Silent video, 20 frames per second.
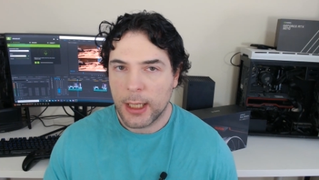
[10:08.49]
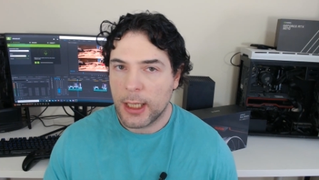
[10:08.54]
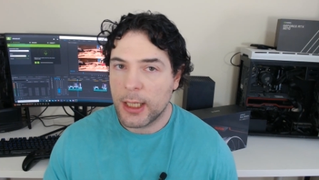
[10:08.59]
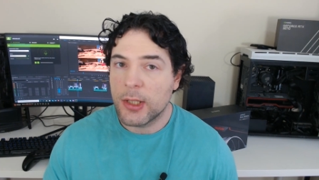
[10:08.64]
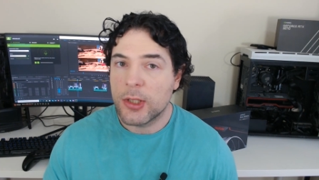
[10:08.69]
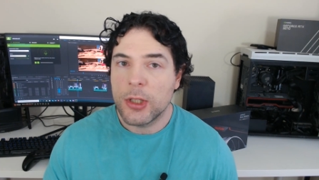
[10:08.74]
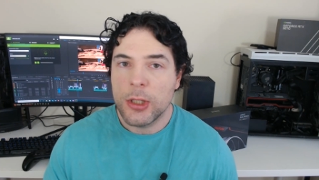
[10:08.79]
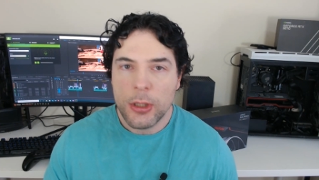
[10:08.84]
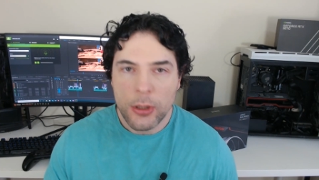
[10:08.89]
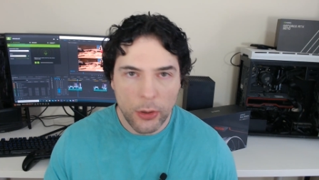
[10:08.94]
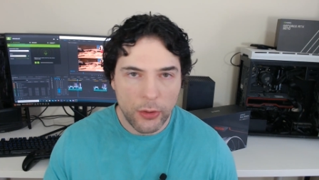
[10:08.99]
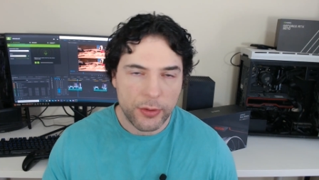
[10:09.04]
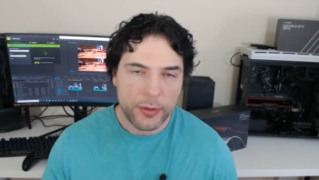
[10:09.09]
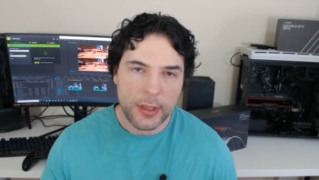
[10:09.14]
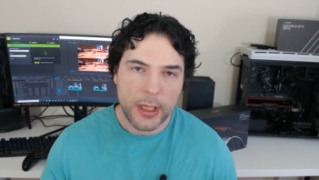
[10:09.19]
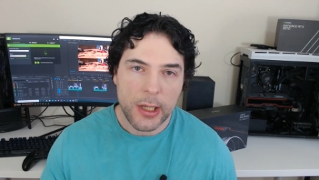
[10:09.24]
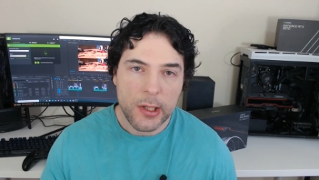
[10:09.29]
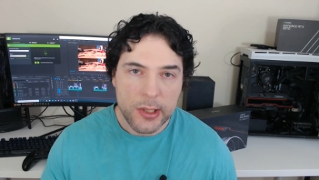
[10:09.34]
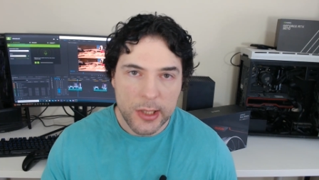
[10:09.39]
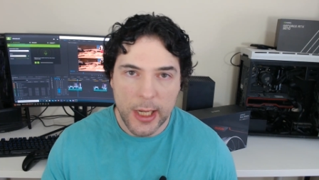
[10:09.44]
is
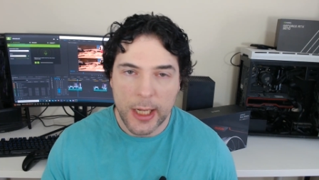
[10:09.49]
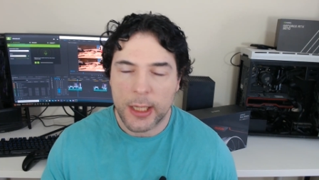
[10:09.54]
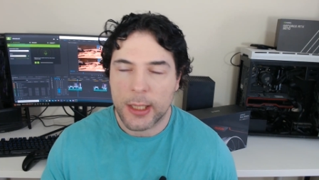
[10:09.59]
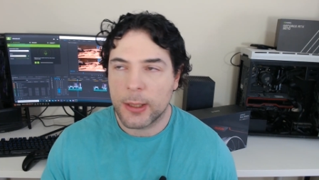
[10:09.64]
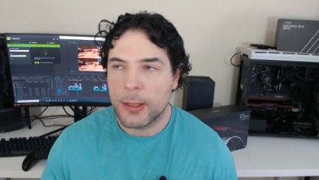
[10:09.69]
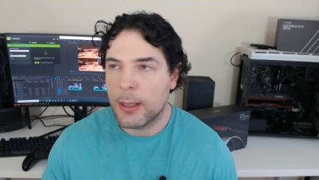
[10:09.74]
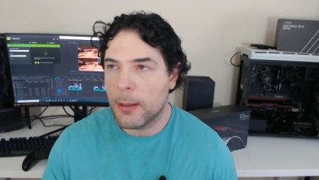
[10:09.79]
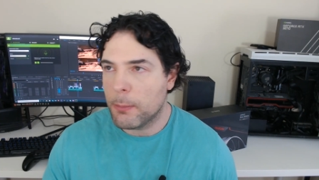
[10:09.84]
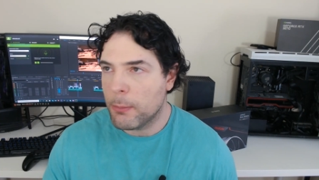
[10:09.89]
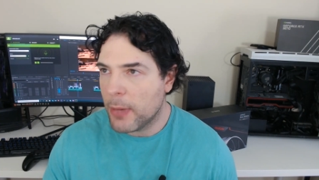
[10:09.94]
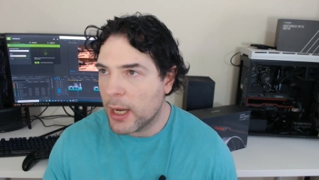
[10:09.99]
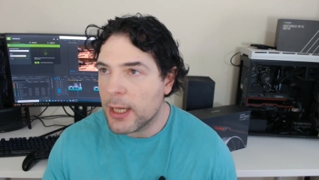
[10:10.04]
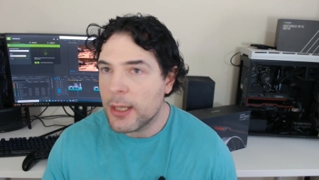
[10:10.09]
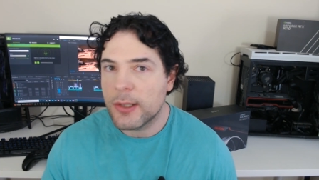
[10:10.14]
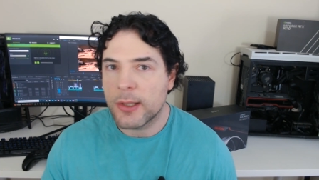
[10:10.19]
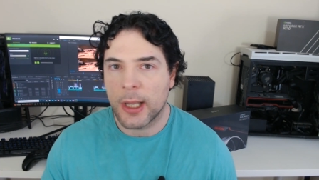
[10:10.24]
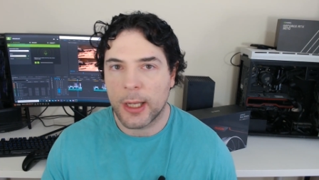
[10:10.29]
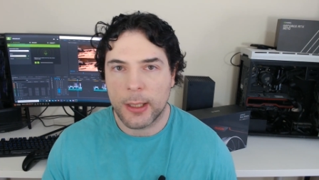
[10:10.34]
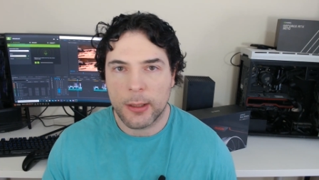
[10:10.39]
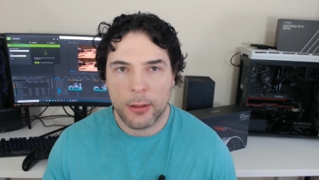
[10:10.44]
not exactly
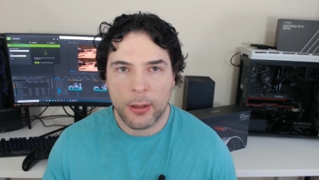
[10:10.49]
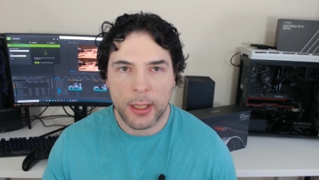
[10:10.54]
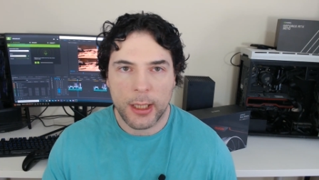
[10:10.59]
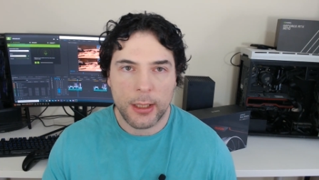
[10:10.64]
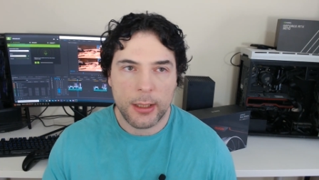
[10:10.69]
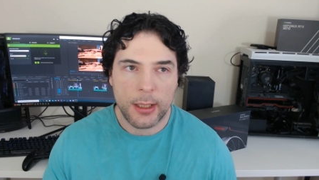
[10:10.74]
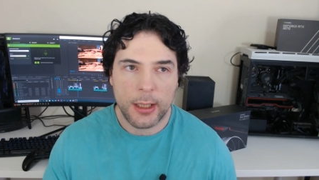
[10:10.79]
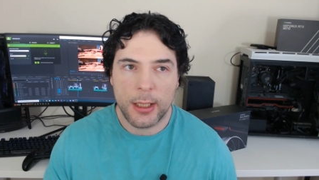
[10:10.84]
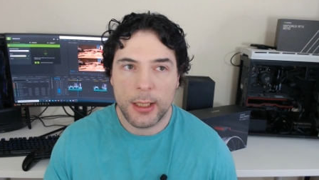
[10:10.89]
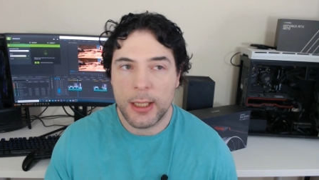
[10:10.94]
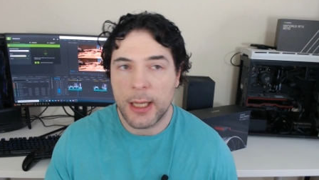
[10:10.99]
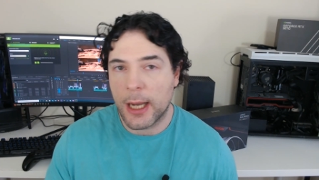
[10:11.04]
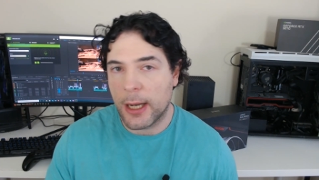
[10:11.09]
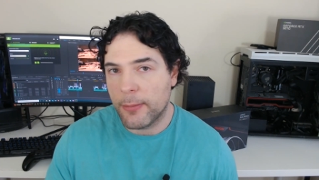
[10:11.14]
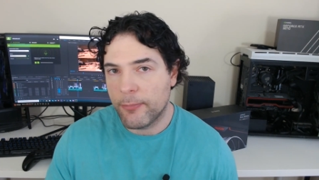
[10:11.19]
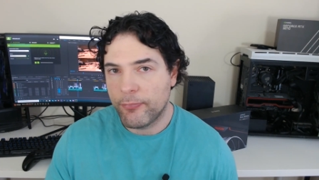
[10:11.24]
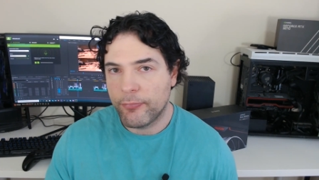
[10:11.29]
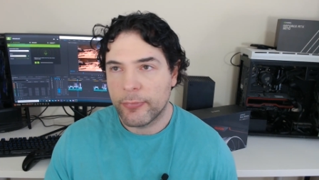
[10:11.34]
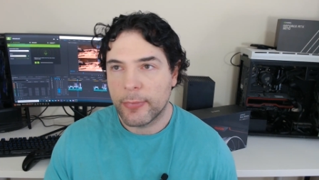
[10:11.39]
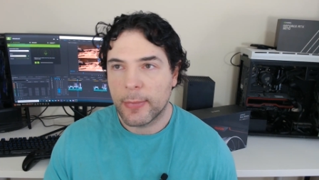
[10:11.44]
amazing. Like, yeah.